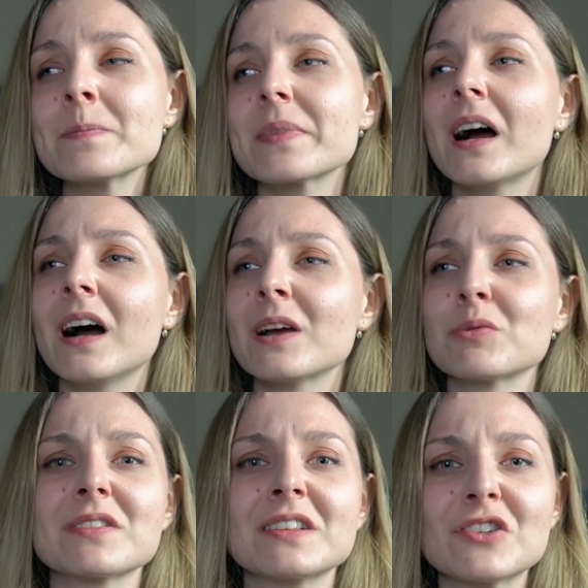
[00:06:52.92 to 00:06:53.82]
I
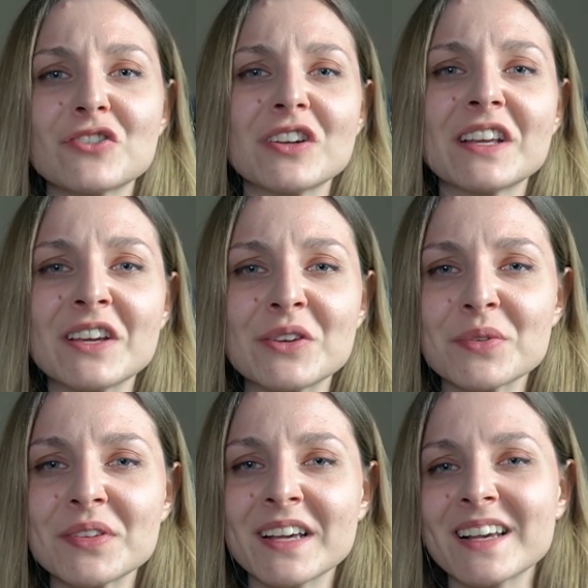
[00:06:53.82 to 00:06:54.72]
was literally
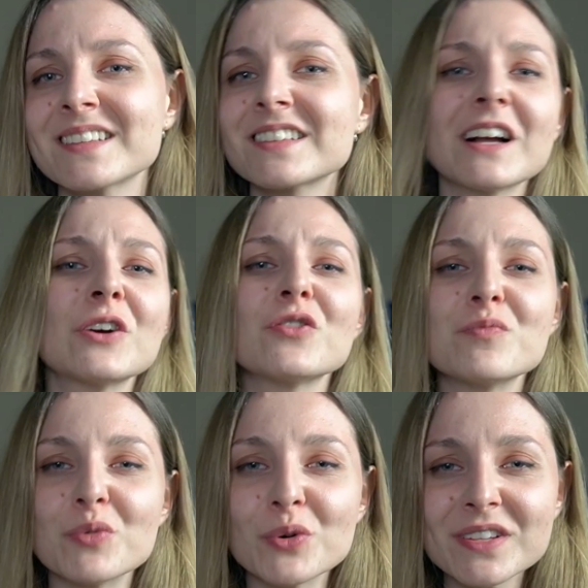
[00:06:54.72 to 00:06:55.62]
using a stack
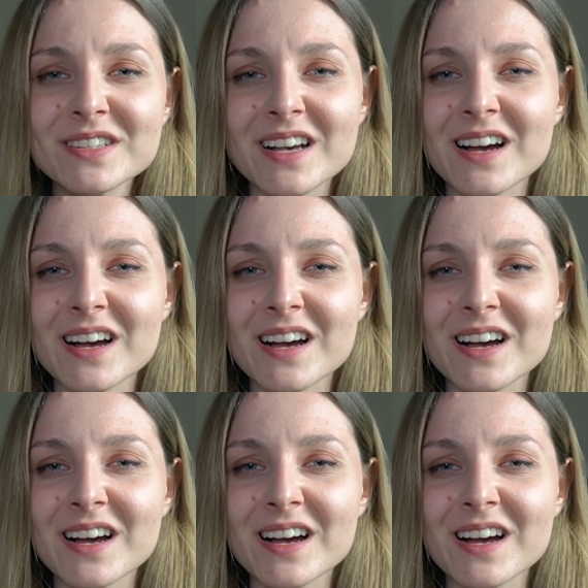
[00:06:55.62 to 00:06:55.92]
of books